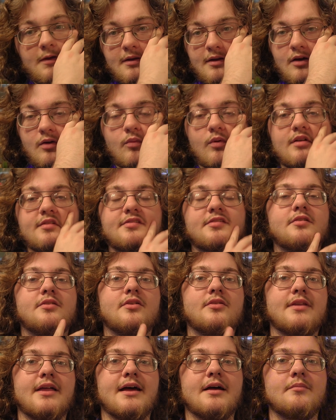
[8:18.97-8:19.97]
once you
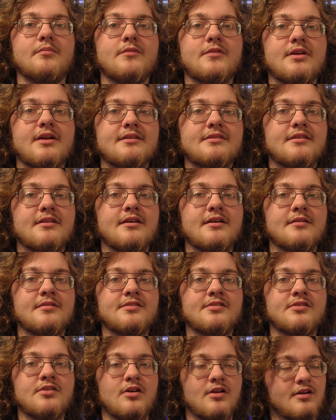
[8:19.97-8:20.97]
do that, you have to
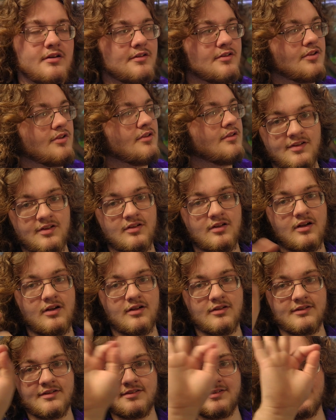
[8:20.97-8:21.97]
start seal
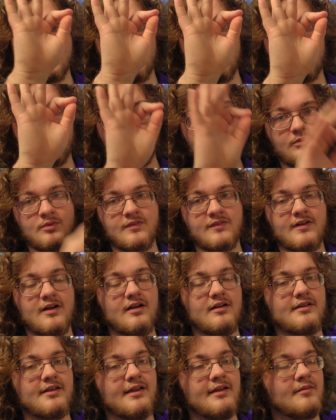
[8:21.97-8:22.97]
all the side with
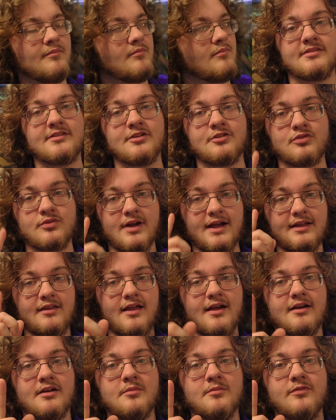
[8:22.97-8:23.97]
caulking. You have to dry
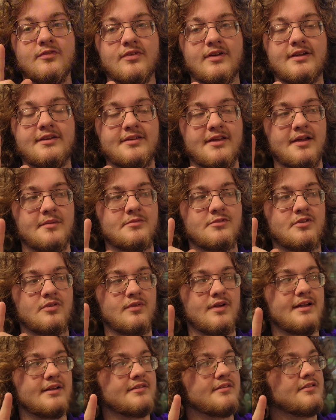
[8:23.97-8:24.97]
lock them 3 times,
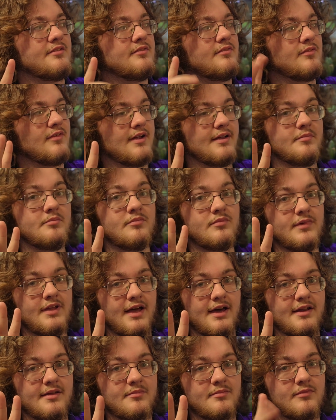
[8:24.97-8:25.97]
correct? Right? You
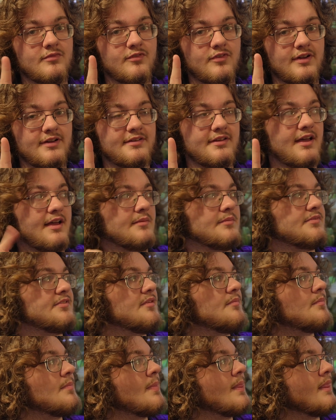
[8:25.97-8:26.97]
got it? 3
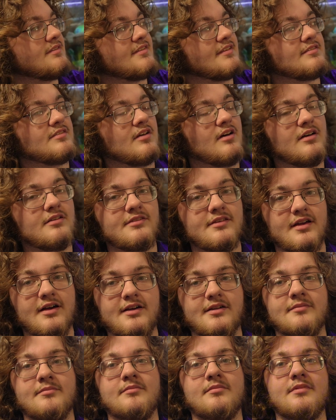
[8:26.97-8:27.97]
times. Once it's all
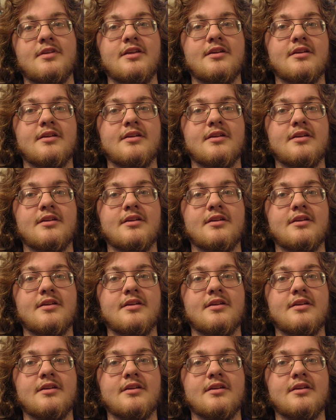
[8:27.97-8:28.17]
done,